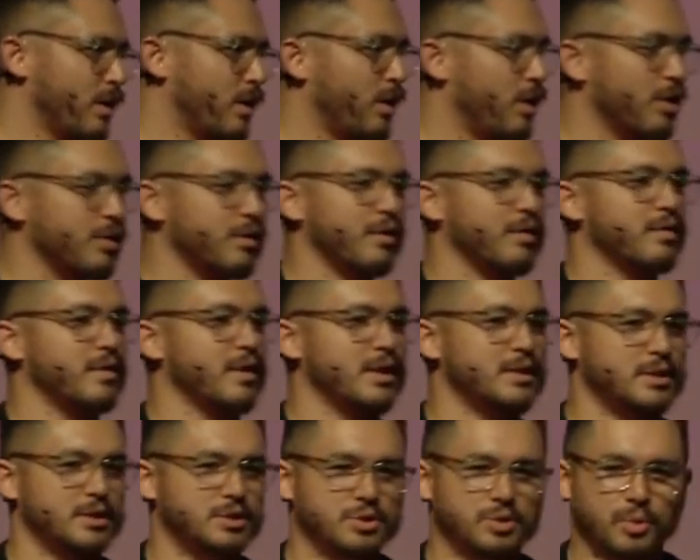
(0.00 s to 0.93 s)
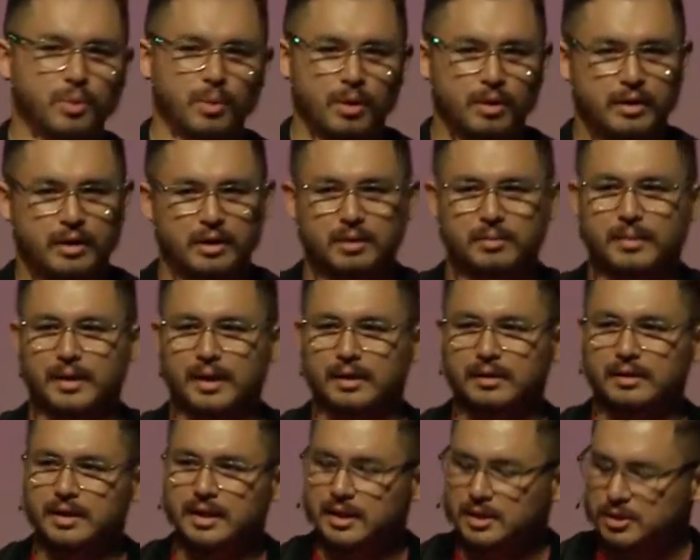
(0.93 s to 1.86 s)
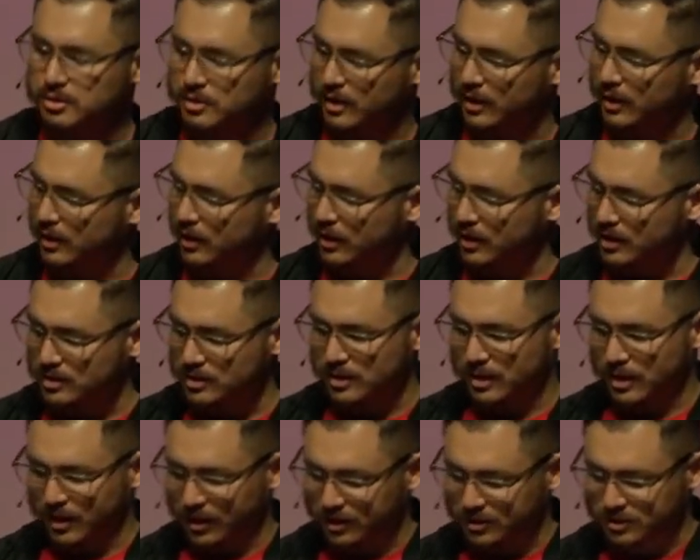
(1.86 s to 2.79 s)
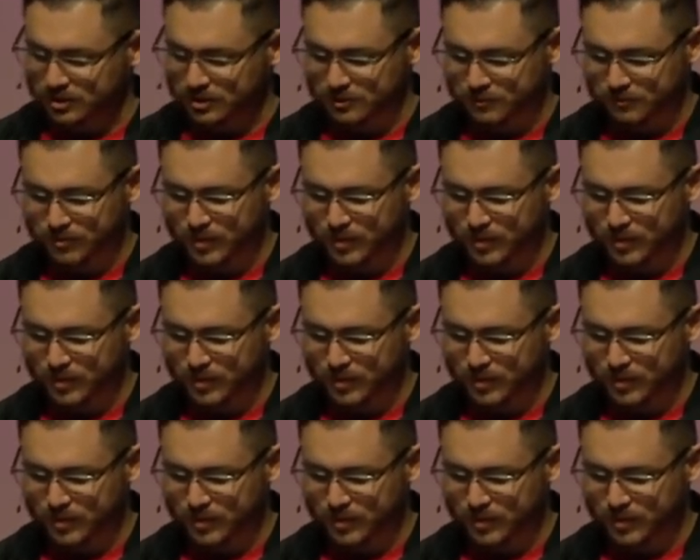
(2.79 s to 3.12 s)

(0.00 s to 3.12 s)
All the things that you're worrying about, he's the answer.